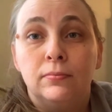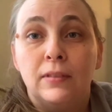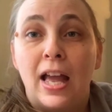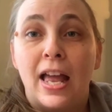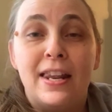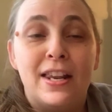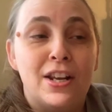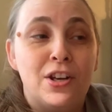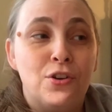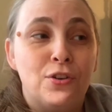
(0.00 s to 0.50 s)

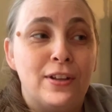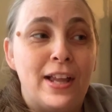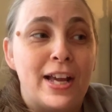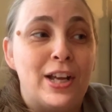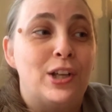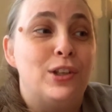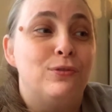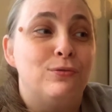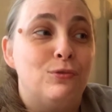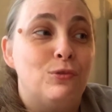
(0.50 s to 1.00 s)
And then you're
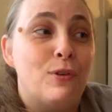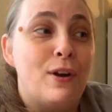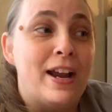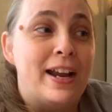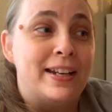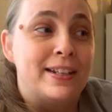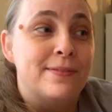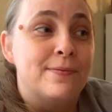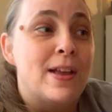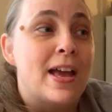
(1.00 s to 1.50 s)
like,
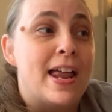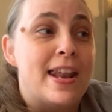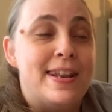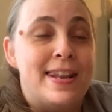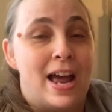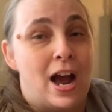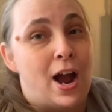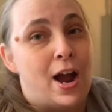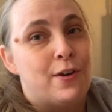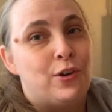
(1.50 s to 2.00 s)
great,
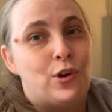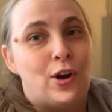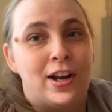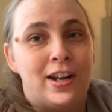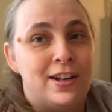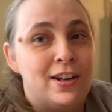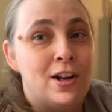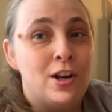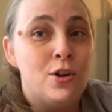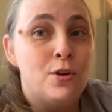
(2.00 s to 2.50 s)
now I've
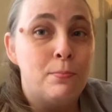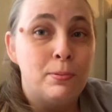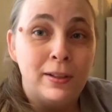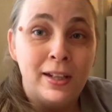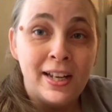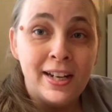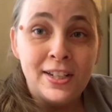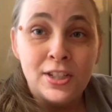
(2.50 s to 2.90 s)
created a new play